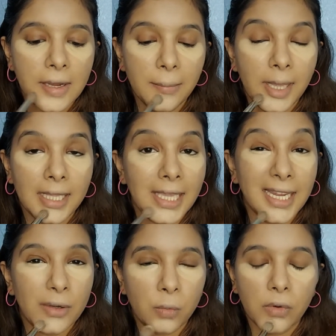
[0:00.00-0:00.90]
making
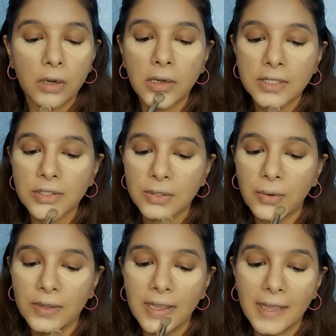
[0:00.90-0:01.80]
it work.
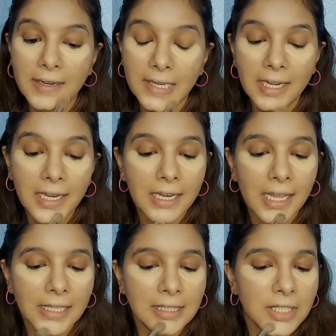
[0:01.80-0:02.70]
So yeah, I really
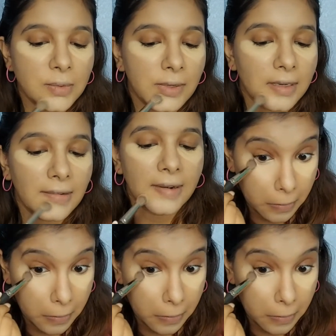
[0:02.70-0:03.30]
like this one.